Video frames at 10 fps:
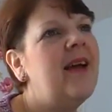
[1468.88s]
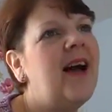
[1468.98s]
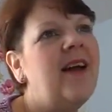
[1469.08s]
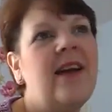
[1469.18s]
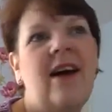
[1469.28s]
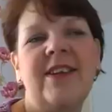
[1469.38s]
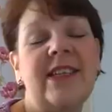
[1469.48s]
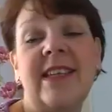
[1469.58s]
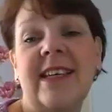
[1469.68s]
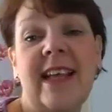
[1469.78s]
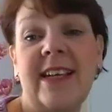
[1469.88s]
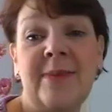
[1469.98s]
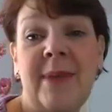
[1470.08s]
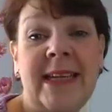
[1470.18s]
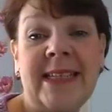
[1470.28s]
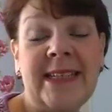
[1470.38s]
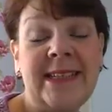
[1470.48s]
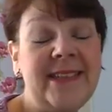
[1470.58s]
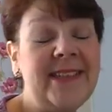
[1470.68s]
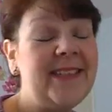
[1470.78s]
and I just think that's
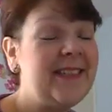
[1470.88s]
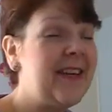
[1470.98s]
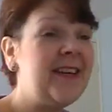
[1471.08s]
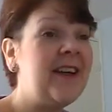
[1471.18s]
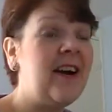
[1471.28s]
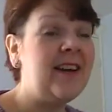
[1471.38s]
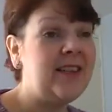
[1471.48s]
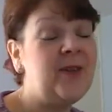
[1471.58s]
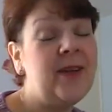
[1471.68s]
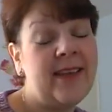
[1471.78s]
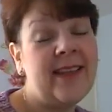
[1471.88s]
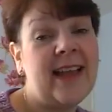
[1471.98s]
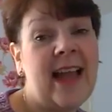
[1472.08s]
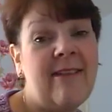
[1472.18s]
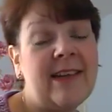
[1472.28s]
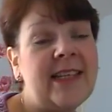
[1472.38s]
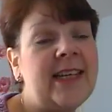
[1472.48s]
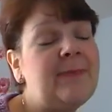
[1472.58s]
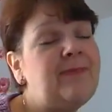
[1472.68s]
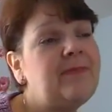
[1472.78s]
amazing. I do like that
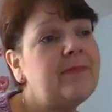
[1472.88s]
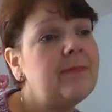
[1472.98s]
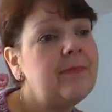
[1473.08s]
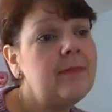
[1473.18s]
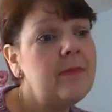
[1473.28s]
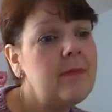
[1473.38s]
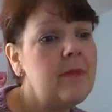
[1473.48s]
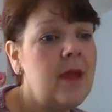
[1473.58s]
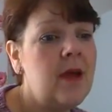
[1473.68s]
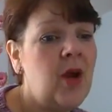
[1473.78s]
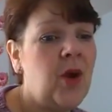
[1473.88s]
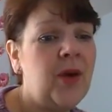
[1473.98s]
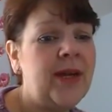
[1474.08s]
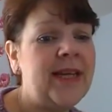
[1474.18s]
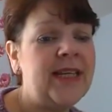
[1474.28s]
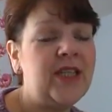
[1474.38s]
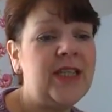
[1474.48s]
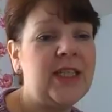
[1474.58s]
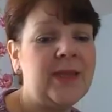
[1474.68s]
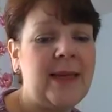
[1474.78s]
character a lot in it.
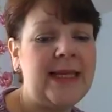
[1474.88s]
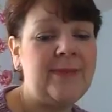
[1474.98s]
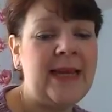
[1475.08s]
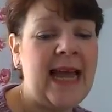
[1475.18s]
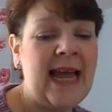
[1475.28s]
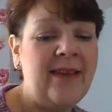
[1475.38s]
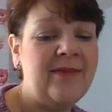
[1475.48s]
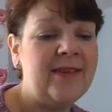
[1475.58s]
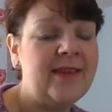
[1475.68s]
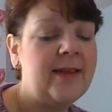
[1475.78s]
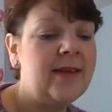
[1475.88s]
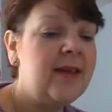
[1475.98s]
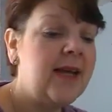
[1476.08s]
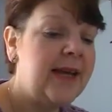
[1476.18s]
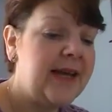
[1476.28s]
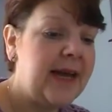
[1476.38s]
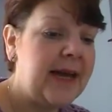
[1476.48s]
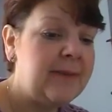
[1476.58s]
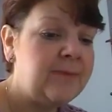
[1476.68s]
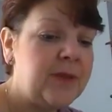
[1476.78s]
She just makes me laugh.
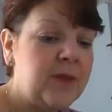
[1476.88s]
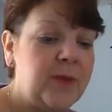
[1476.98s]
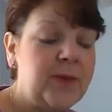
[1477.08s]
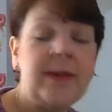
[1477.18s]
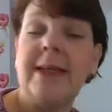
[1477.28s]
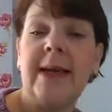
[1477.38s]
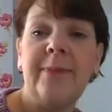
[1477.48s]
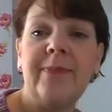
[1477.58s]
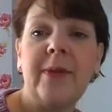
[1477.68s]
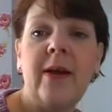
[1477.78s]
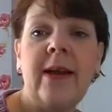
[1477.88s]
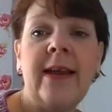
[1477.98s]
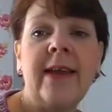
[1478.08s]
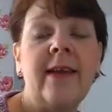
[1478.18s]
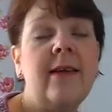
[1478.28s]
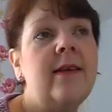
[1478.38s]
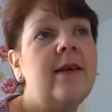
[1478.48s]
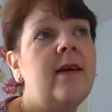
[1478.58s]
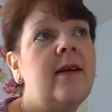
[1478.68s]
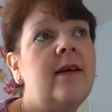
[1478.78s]
So yeah, I like
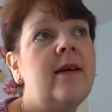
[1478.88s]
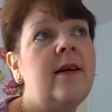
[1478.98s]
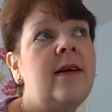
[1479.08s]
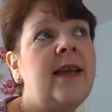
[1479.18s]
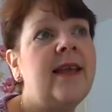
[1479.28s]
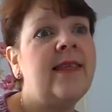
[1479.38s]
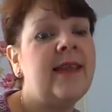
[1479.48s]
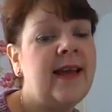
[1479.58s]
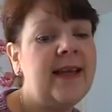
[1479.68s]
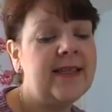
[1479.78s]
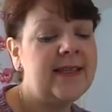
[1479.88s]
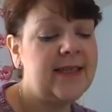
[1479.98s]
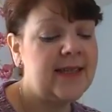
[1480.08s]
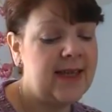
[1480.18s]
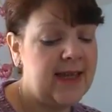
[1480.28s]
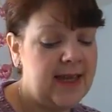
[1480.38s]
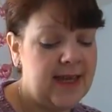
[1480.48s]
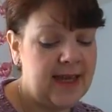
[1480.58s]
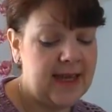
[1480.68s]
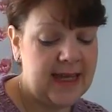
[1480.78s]
that.
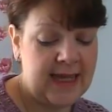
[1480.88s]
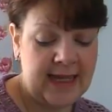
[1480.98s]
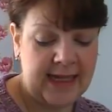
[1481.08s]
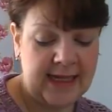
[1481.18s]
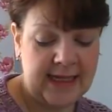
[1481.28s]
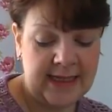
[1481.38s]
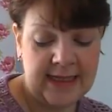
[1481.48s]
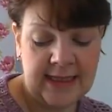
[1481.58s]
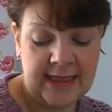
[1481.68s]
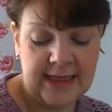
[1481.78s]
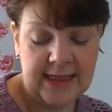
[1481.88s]
And